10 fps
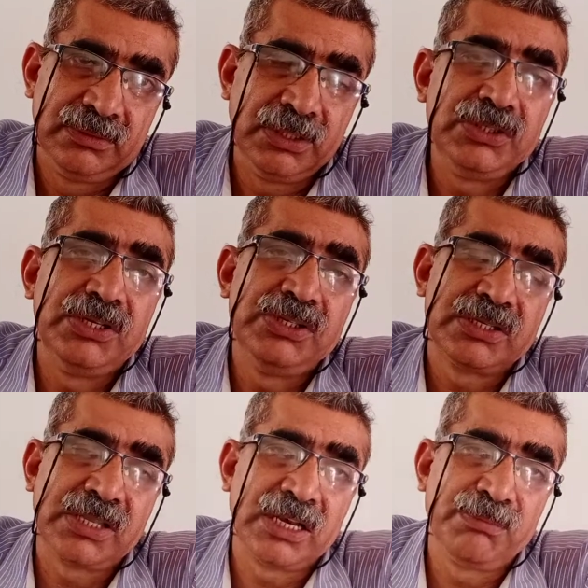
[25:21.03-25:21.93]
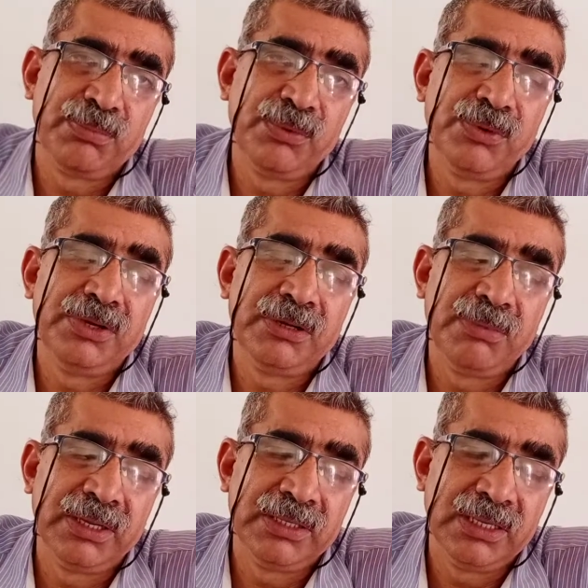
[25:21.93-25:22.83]
The judges are appointed
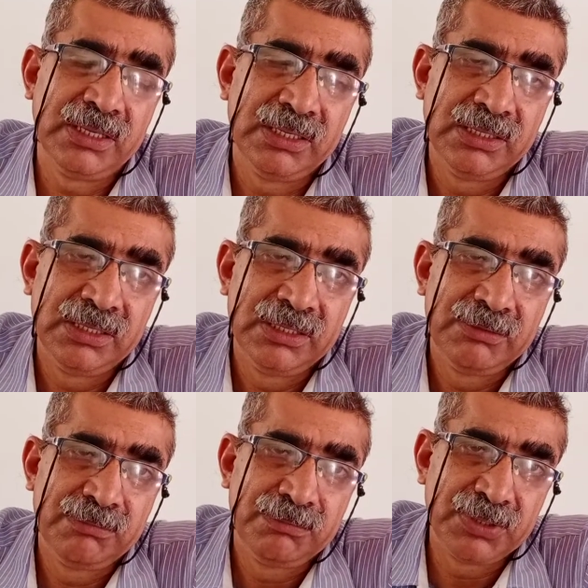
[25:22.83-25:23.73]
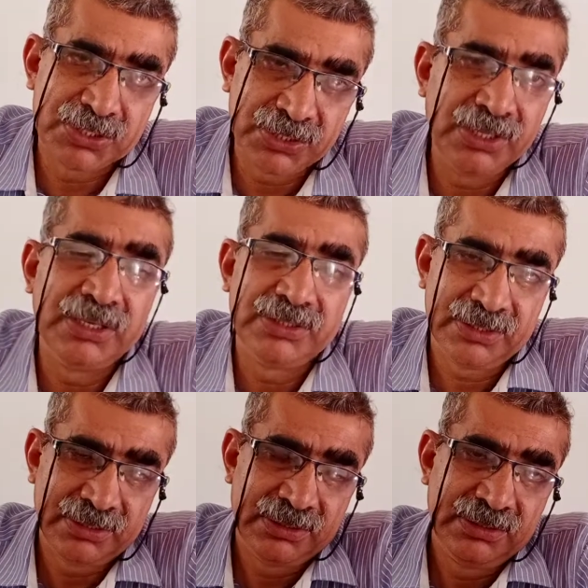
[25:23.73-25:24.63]
by the president
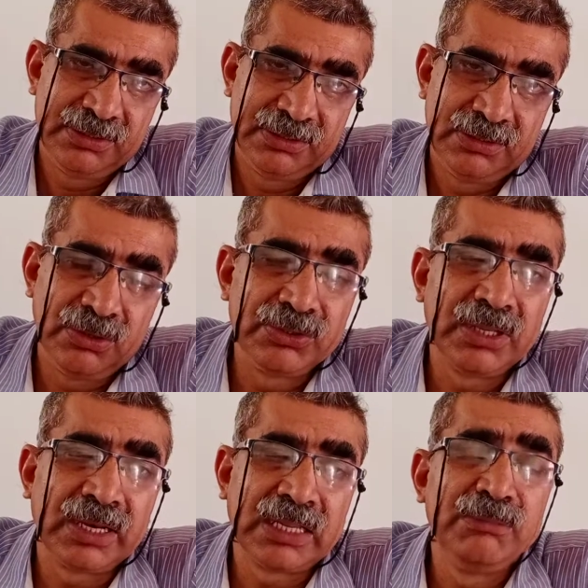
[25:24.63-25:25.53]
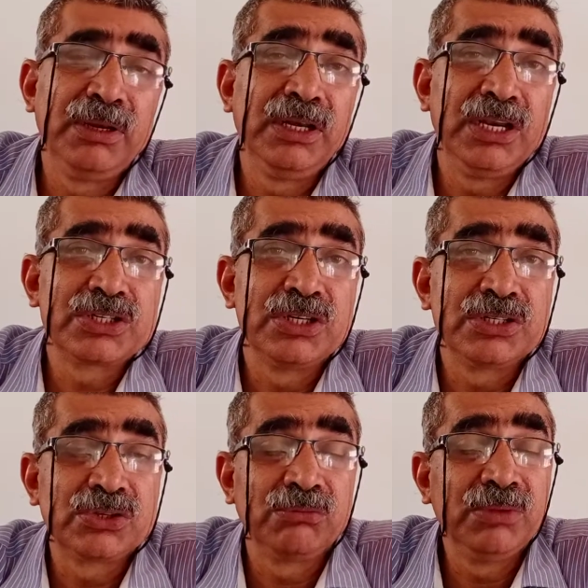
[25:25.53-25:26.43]
on the
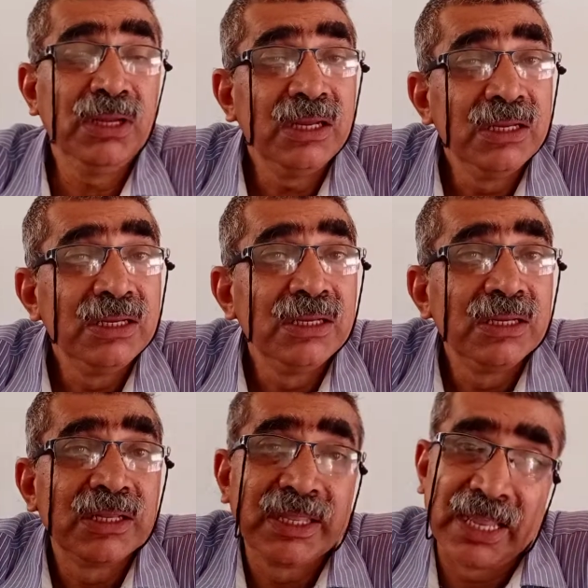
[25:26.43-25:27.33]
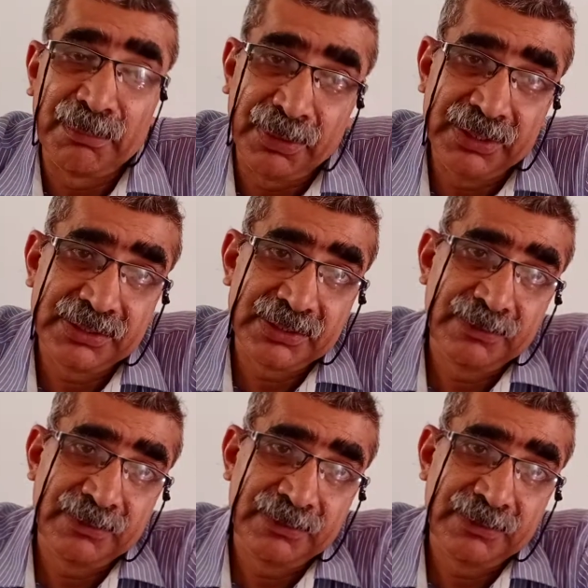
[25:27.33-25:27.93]
recommendations of the cabinet.